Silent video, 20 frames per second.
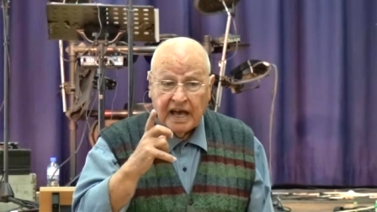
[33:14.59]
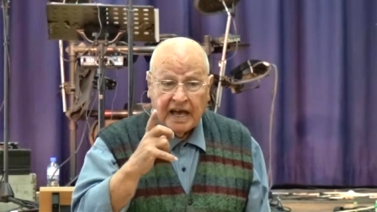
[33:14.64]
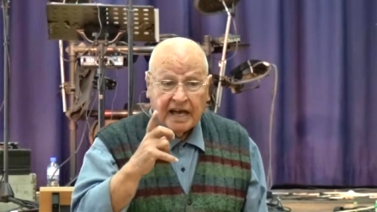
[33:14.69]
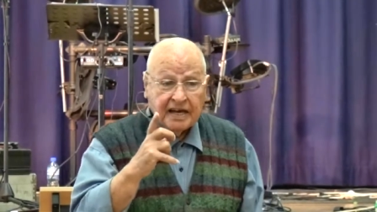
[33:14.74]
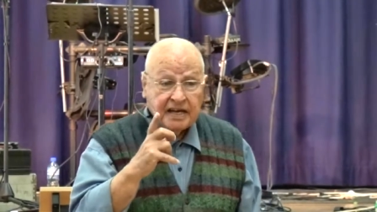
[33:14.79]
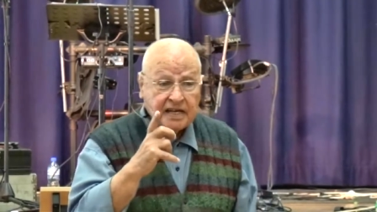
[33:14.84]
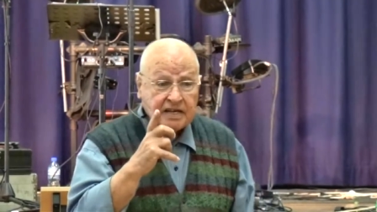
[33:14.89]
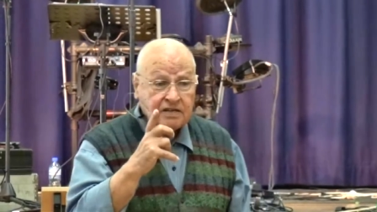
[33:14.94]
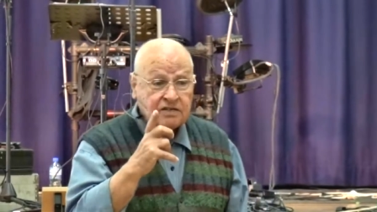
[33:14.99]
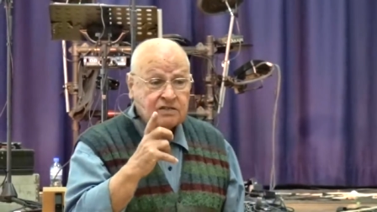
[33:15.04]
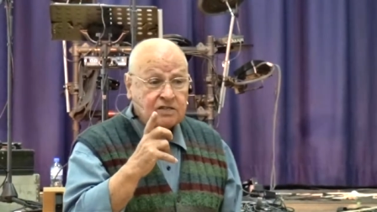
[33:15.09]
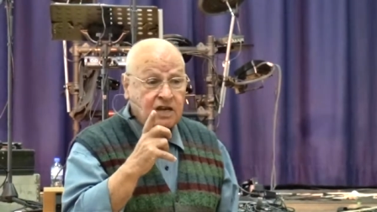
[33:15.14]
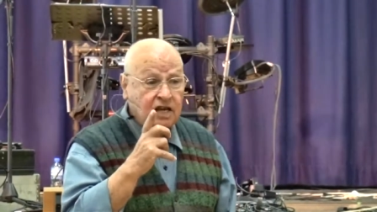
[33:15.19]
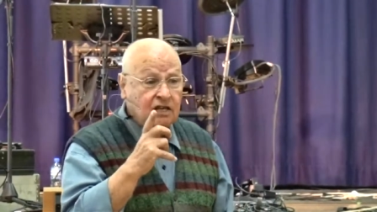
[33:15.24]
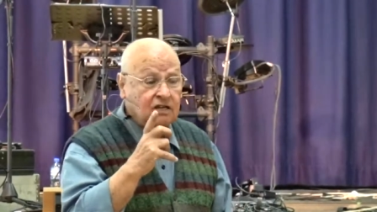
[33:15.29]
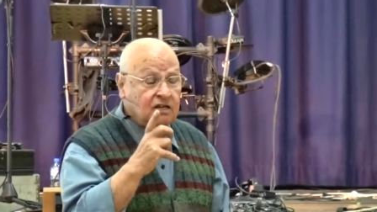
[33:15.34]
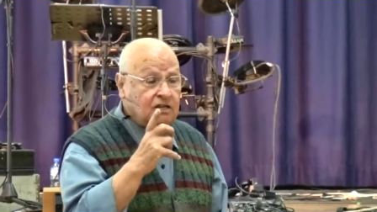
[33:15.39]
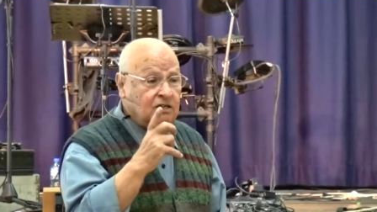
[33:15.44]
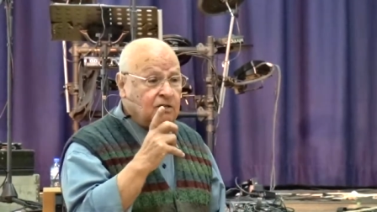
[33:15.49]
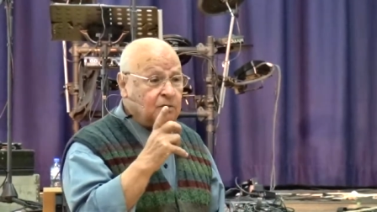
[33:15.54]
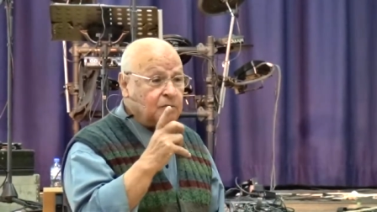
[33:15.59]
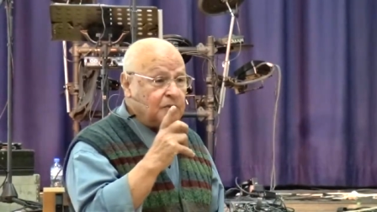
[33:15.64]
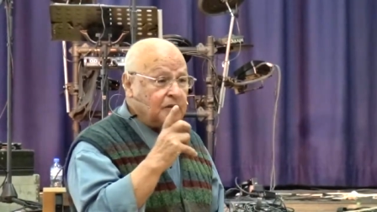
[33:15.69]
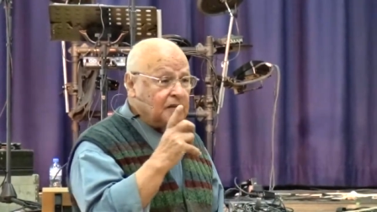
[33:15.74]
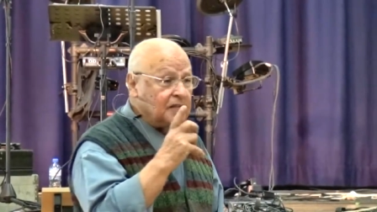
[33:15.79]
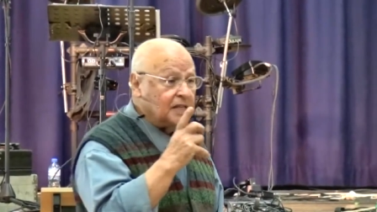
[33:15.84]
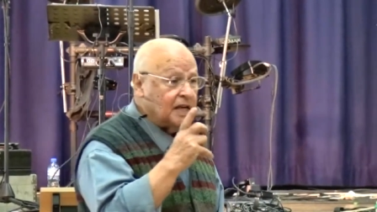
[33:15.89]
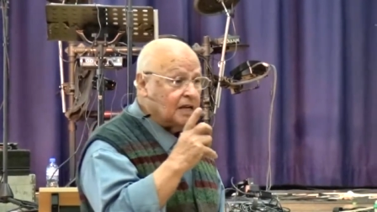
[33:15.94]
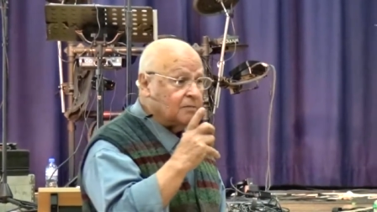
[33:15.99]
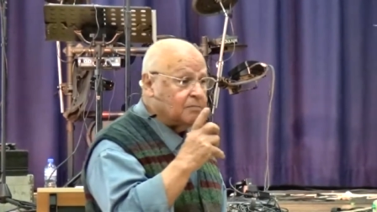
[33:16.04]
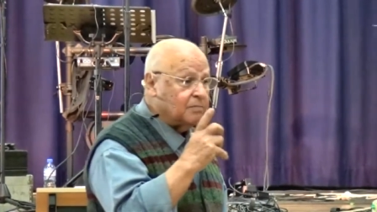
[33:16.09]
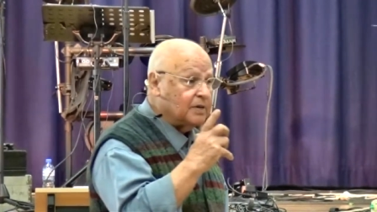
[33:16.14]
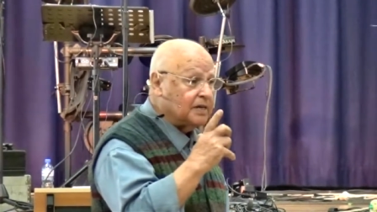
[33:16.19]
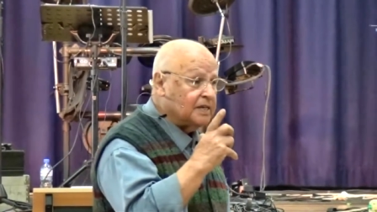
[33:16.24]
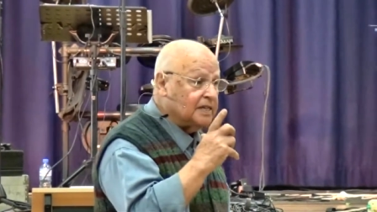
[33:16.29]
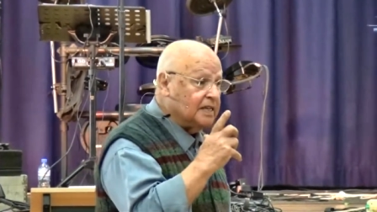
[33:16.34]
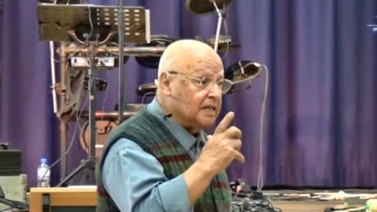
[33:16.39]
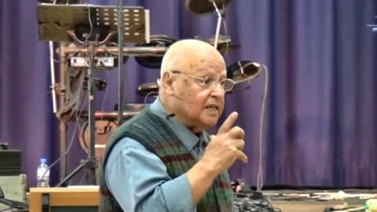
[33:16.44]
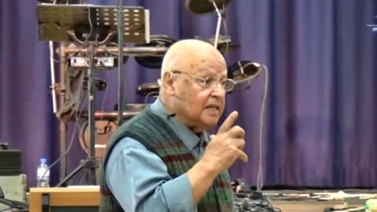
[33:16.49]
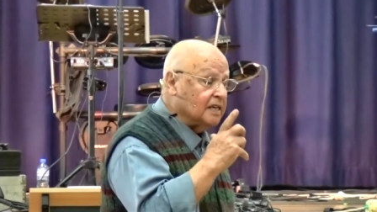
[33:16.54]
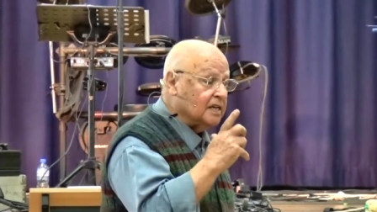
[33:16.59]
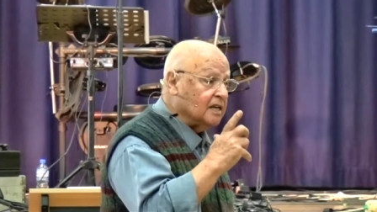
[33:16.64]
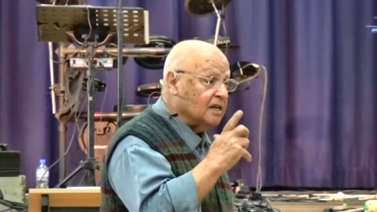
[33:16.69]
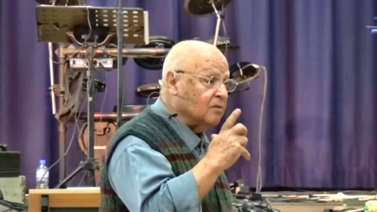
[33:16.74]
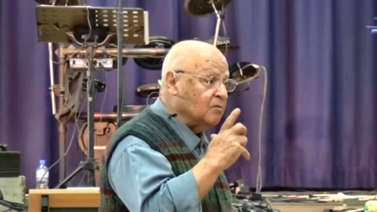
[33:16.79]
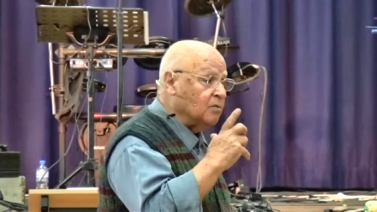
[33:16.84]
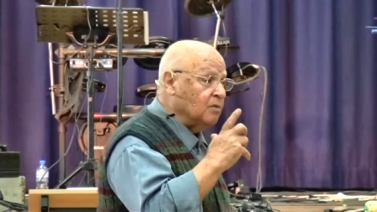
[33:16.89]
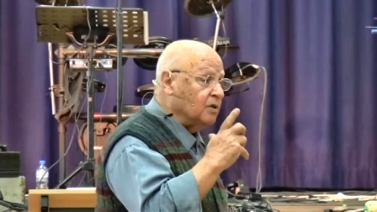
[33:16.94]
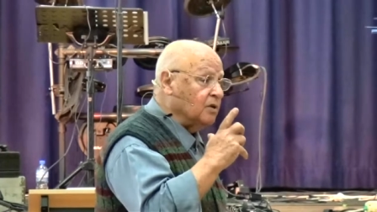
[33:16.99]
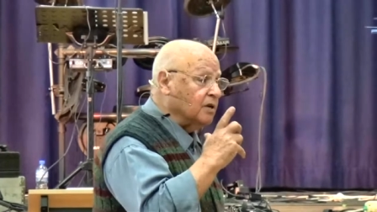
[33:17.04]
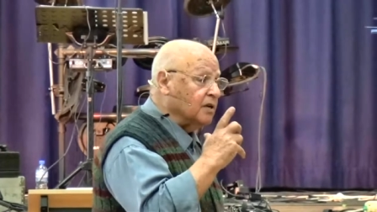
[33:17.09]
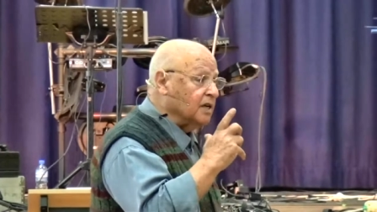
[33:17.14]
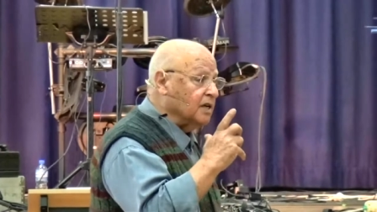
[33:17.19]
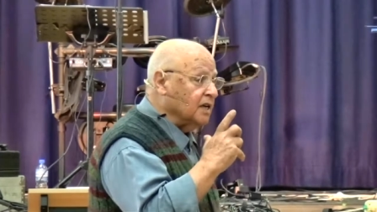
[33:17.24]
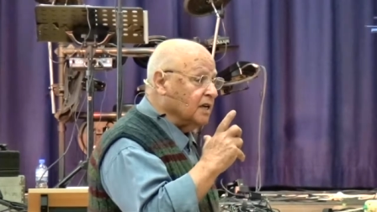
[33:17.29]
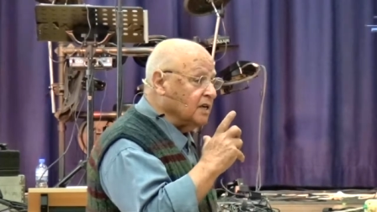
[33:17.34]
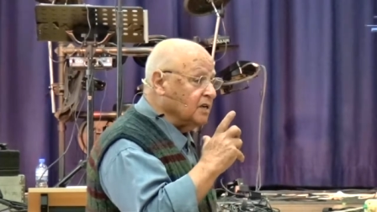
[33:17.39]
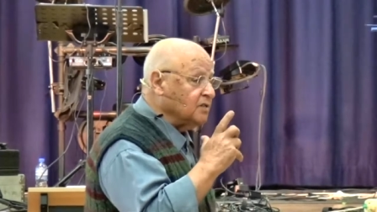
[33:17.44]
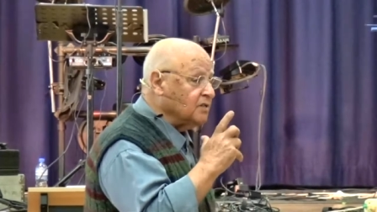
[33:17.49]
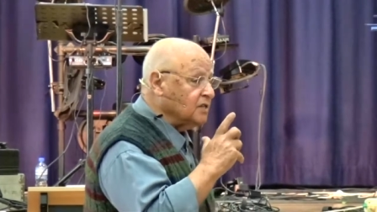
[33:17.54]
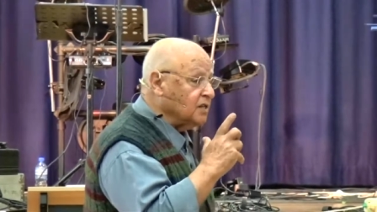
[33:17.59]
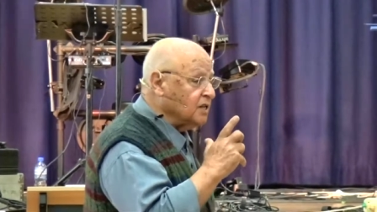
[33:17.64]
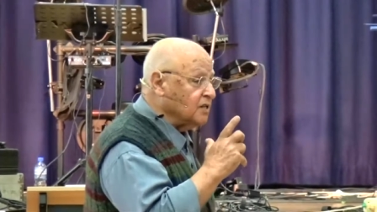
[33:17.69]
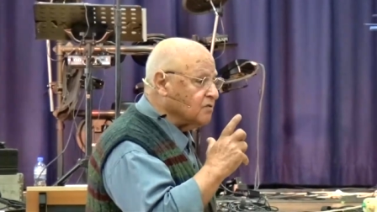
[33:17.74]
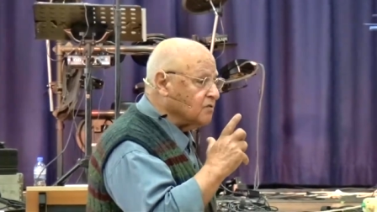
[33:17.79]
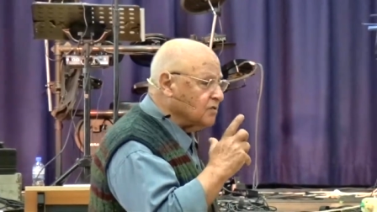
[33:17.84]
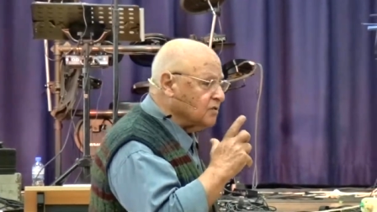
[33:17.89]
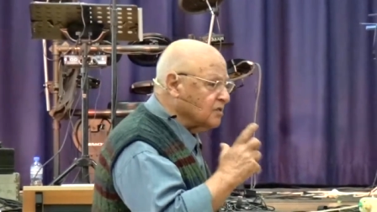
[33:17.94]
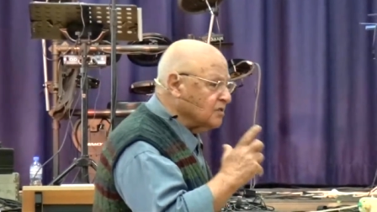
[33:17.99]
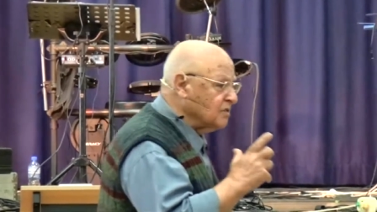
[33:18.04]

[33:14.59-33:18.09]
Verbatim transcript: and he said to me that particular morning, he said,